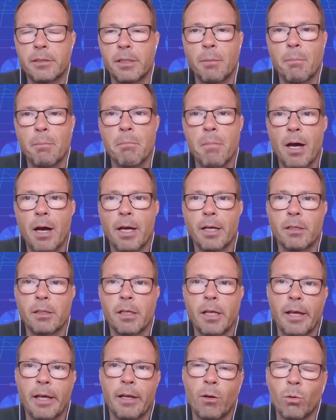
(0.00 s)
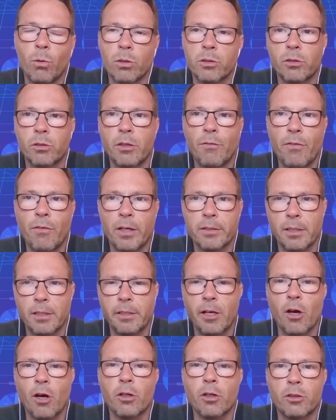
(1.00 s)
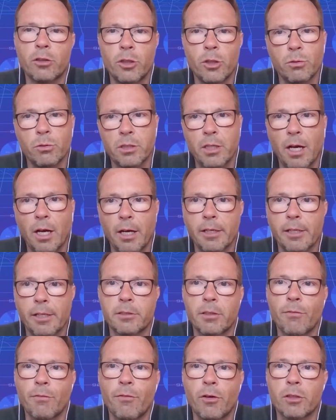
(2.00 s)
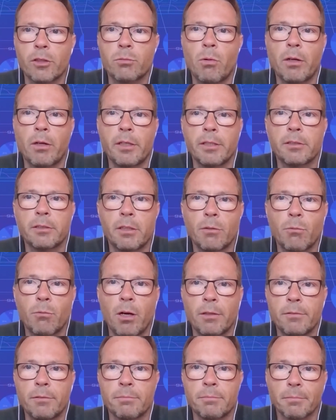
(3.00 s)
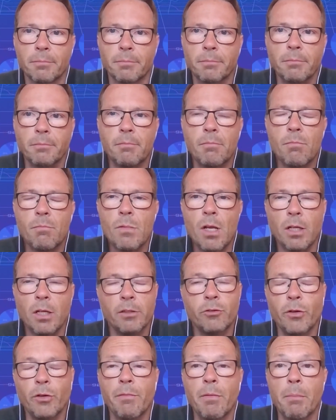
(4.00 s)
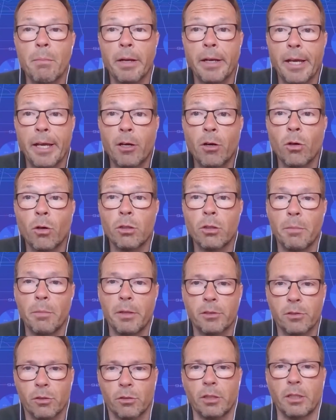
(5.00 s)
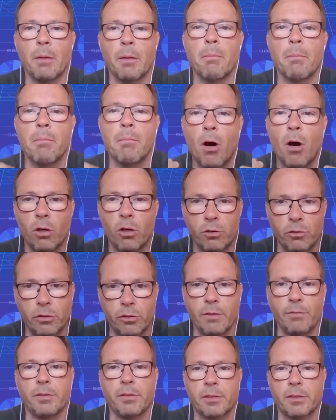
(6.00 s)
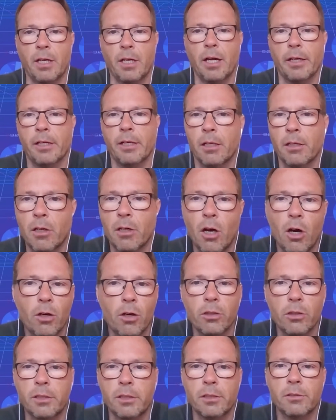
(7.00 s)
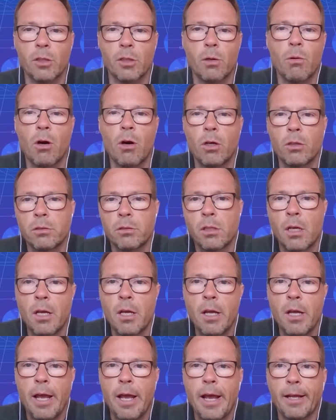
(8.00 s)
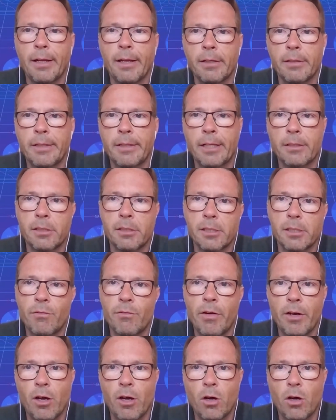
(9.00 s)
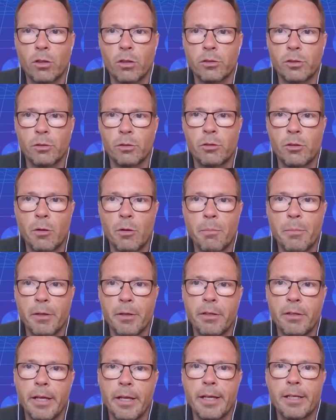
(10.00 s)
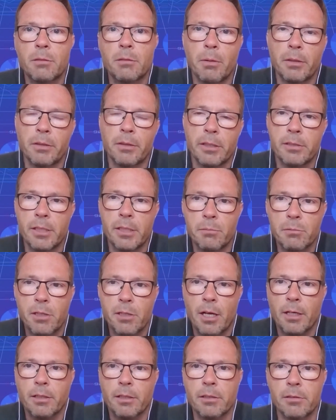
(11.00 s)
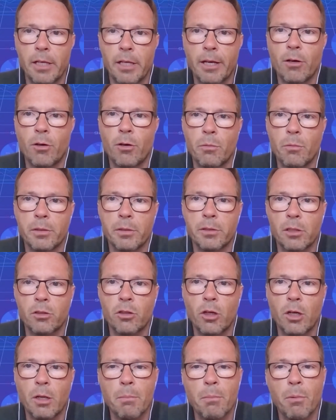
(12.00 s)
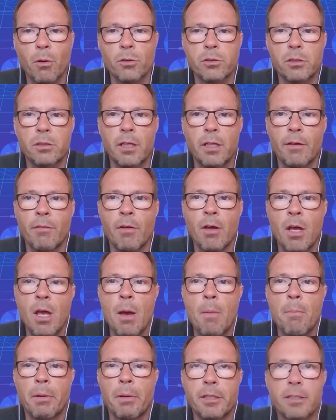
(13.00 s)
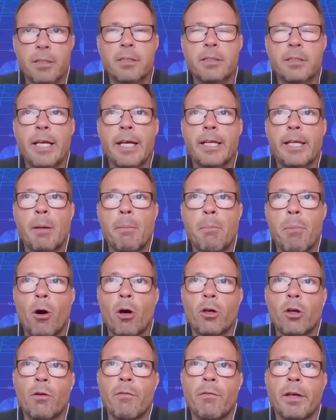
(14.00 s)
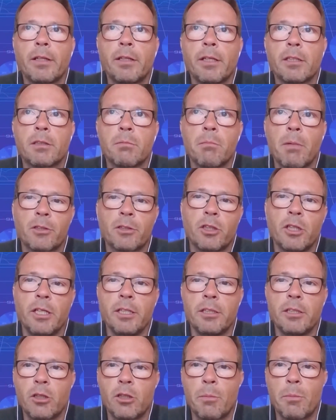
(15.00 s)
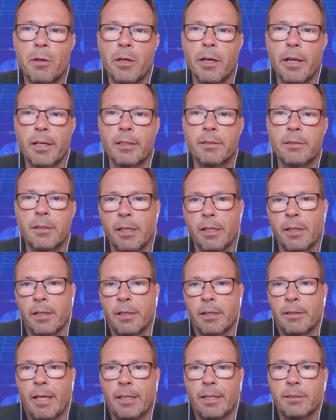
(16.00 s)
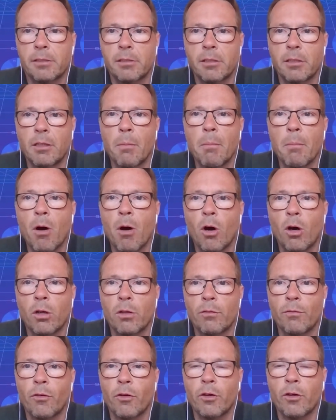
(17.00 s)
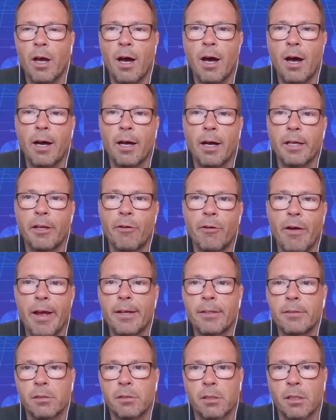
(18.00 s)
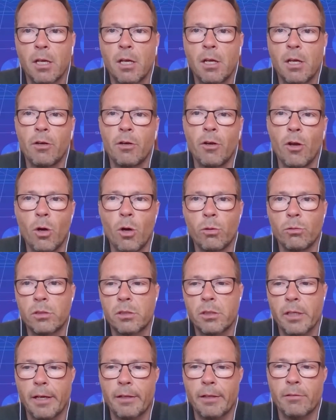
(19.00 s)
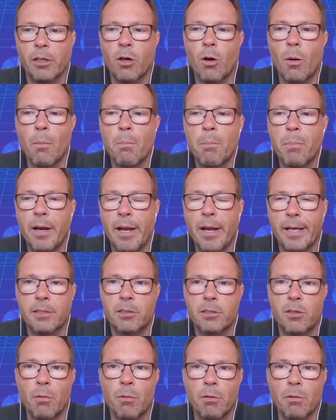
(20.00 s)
in mind, and also the fact that there are two cycles. The first one is the one driven by the economy, so demand-driven cycle, cars and so on, and that is very hard to predict, but it seems like the economies are turning positive. But the second part of it is much easier to predict, and that's the demand for the higher end nodes and the complex